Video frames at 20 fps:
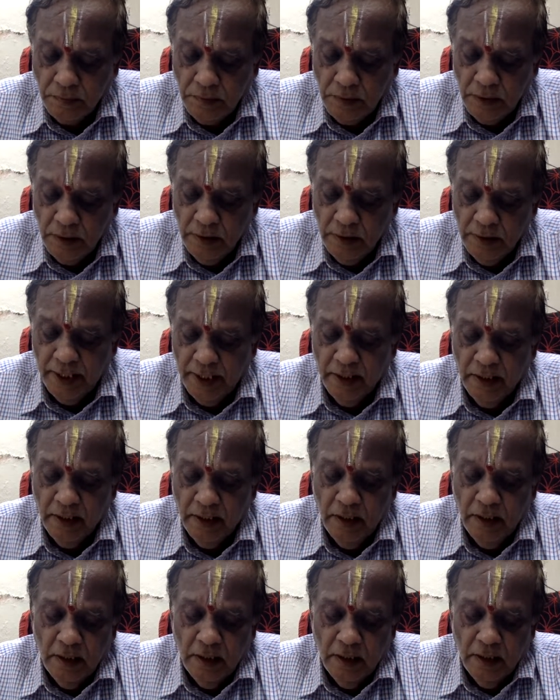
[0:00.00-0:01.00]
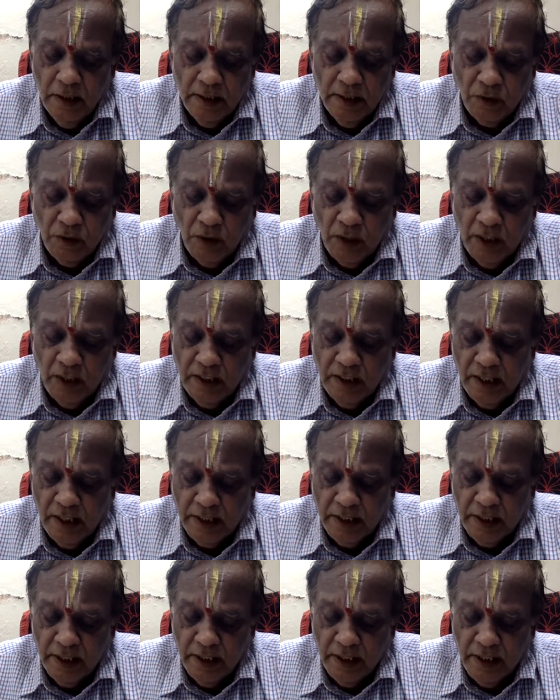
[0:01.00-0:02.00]
Then 12th
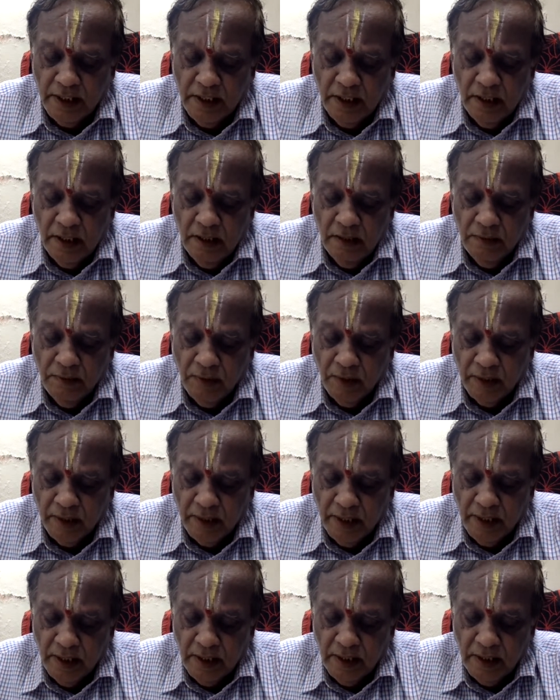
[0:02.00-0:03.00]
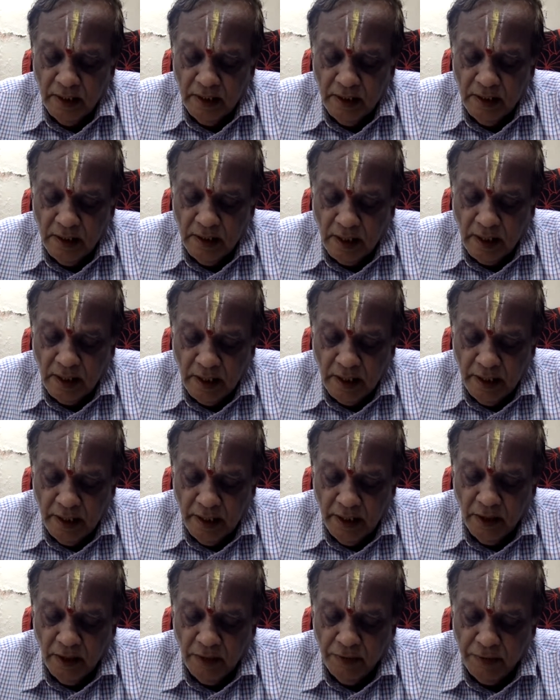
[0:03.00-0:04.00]
article is for the
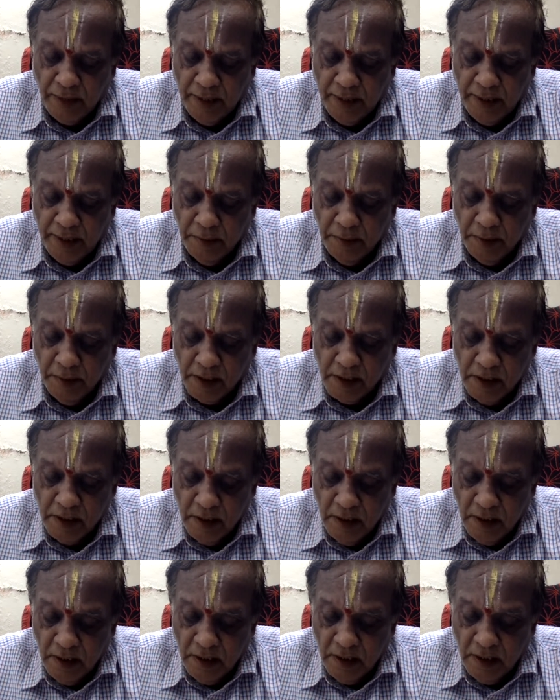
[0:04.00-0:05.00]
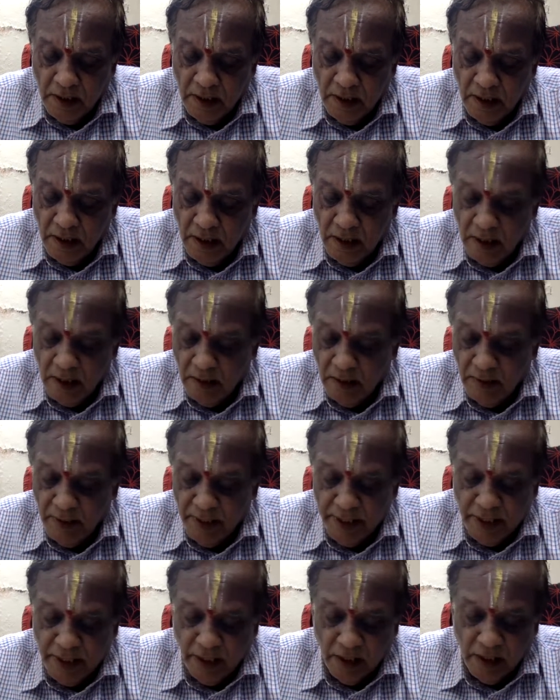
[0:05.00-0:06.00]
hire of animals,
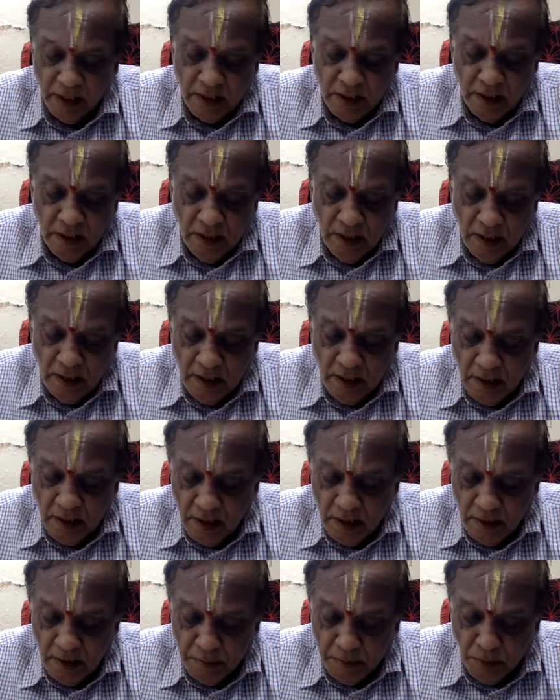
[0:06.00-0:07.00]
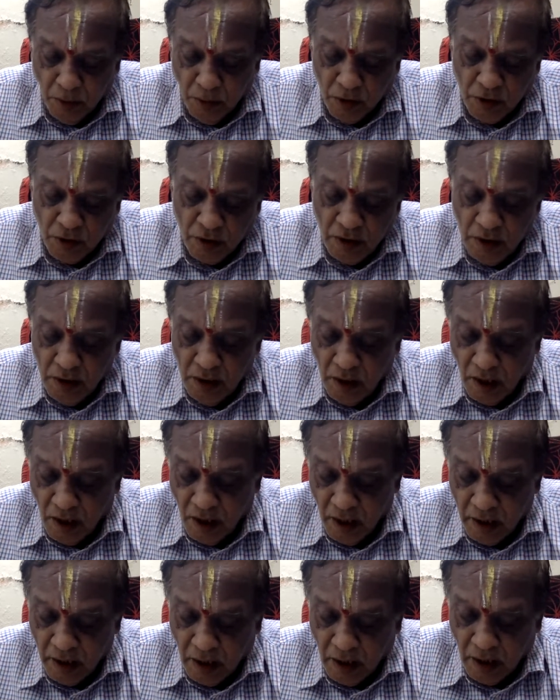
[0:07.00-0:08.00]
vehicles, boats,
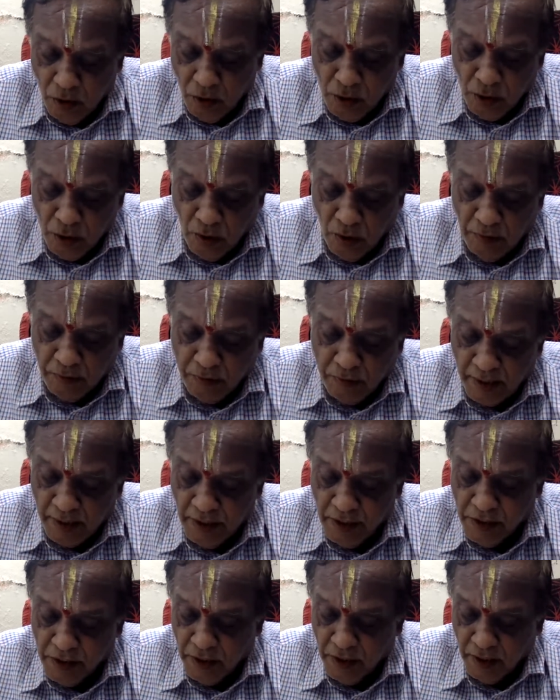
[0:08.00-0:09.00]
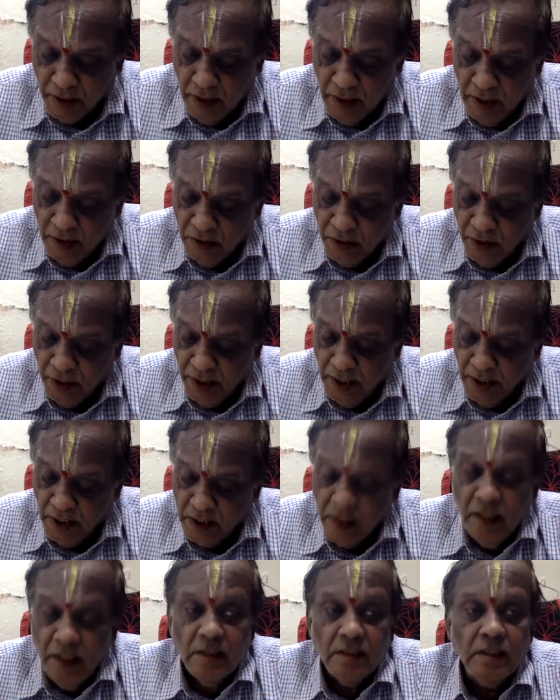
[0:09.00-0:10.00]
or household furniture. 3
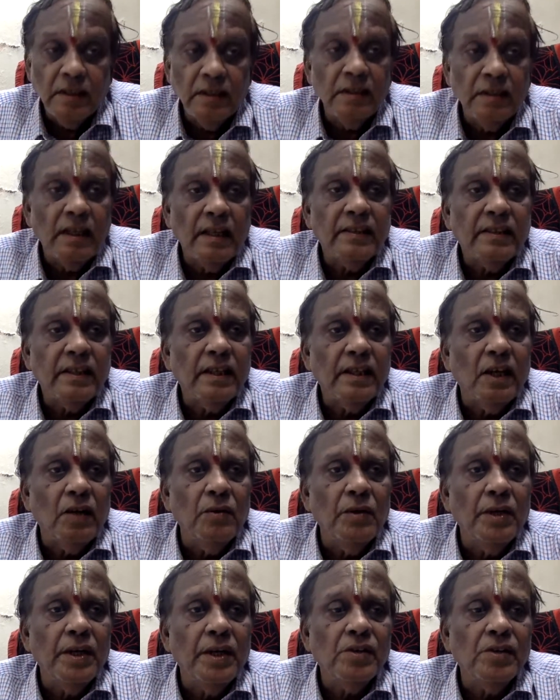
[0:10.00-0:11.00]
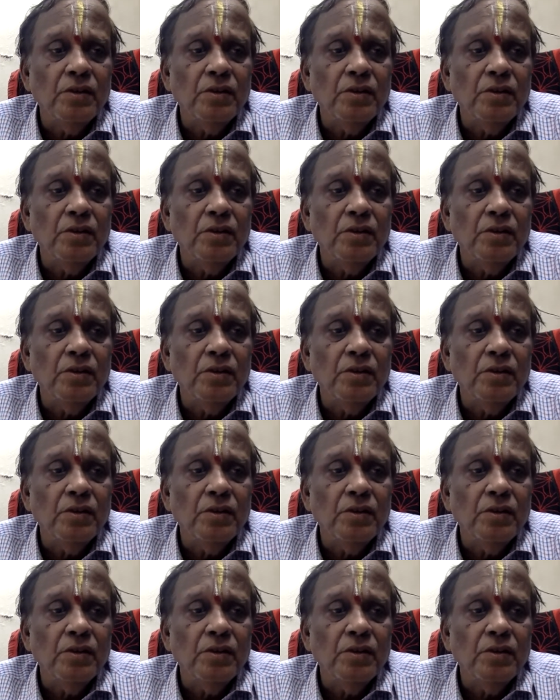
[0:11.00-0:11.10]
years. So I think nowadays,